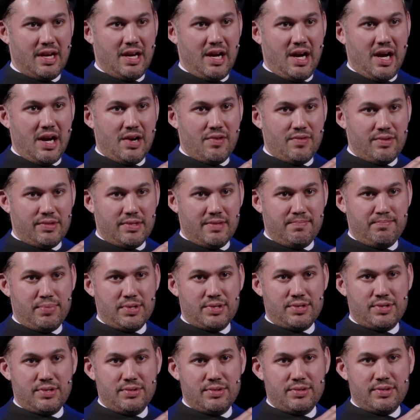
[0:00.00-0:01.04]
are in the
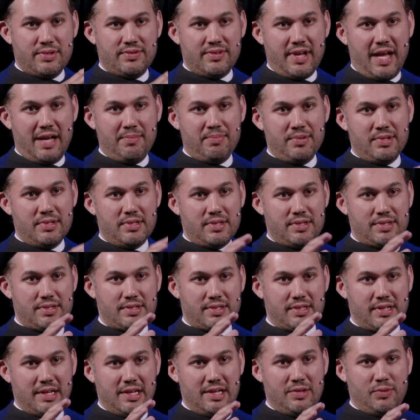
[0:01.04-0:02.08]
pursuit of happiness
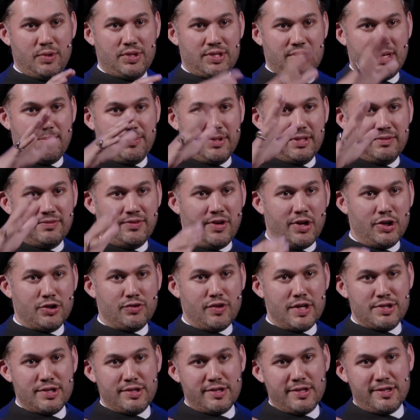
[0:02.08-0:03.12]
with something far
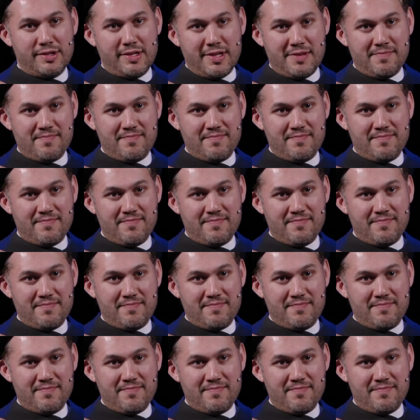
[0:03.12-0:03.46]
greater than them.